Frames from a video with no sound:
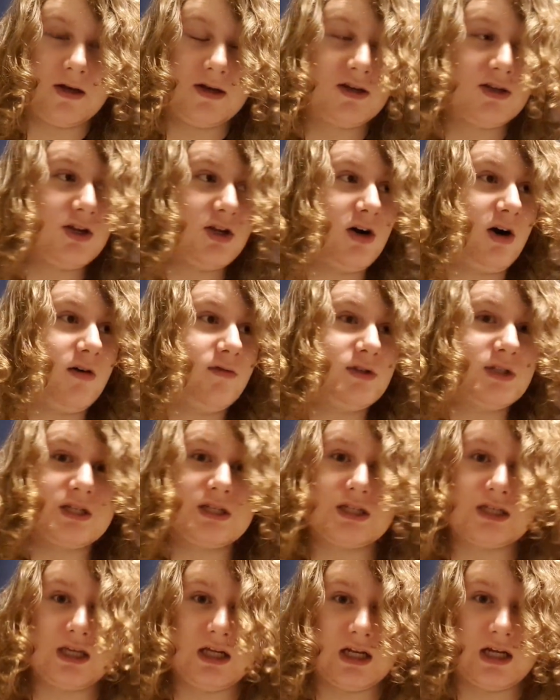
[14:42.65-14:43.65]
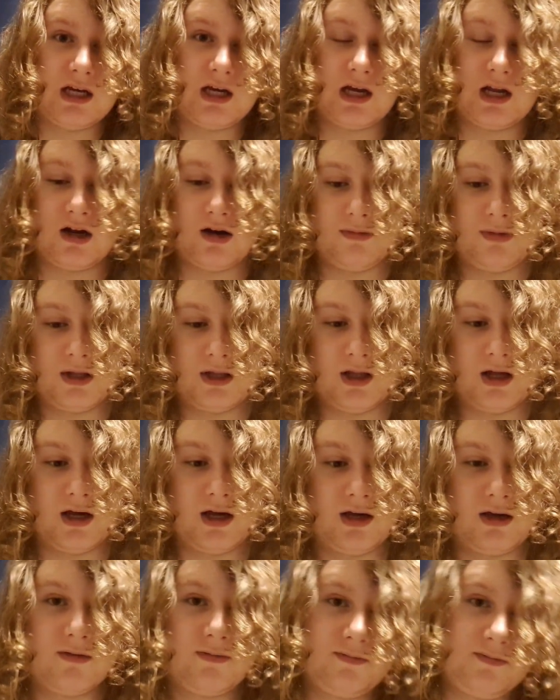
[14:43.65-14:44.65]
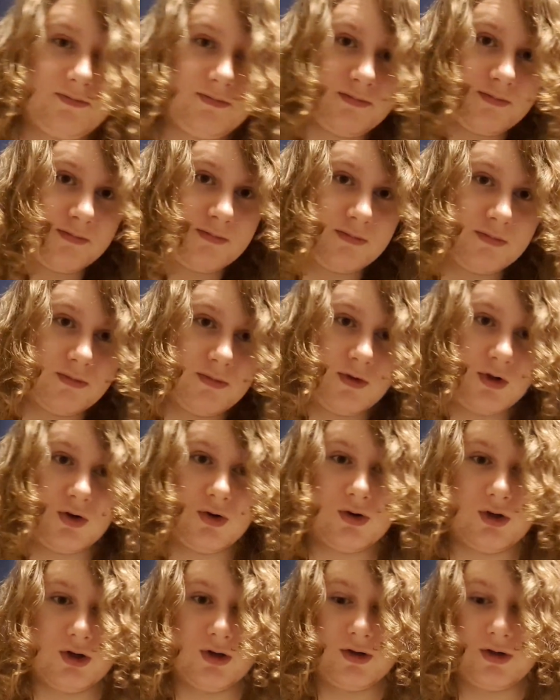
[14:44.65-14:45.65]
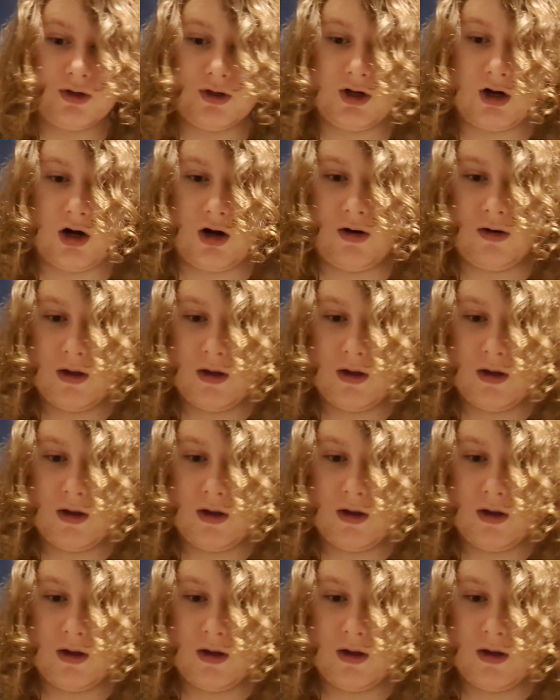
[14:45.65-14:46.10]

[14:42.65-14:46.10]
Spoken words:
You know, I've just seen it and I've been like, cool dude, you know.